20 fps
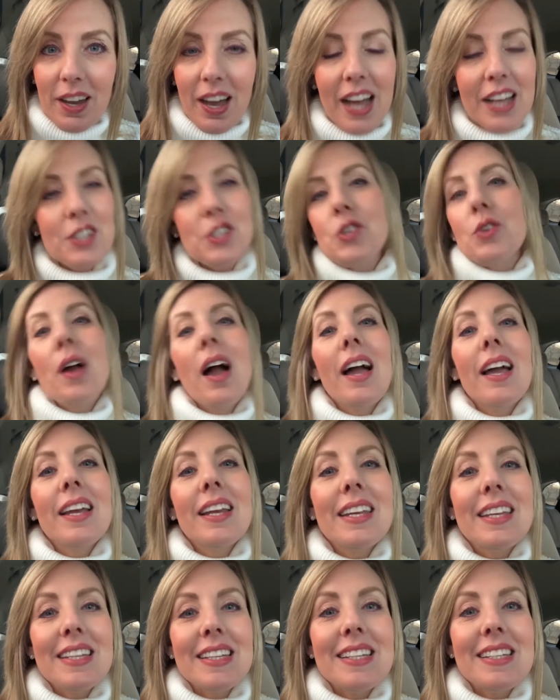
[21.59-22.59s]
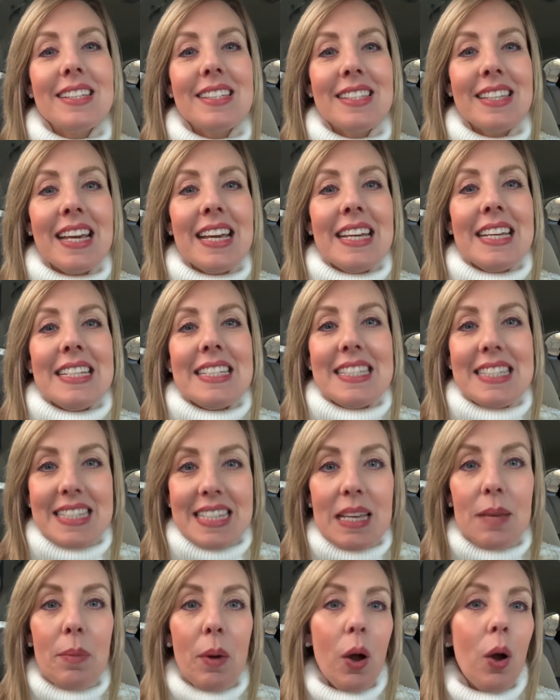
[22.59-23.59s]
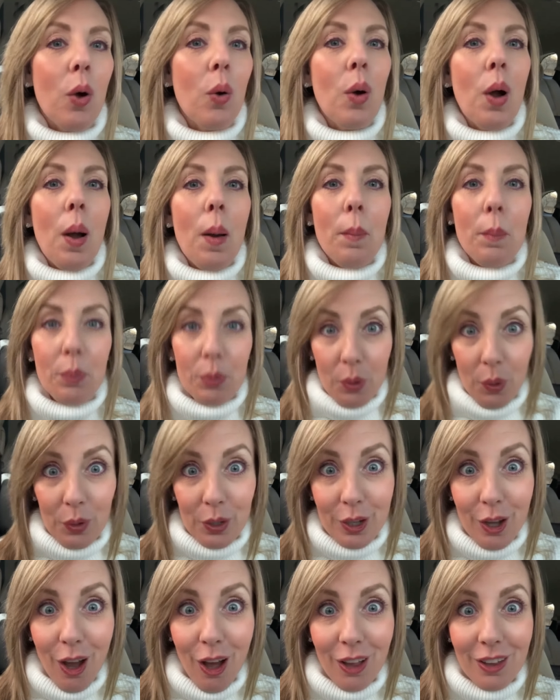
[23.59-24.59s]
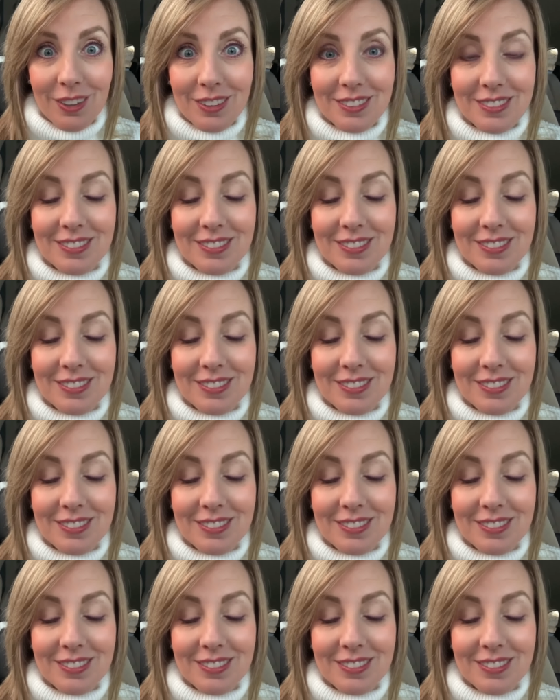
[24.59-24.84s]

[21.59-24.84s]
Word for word: I tried his SIBO protocol.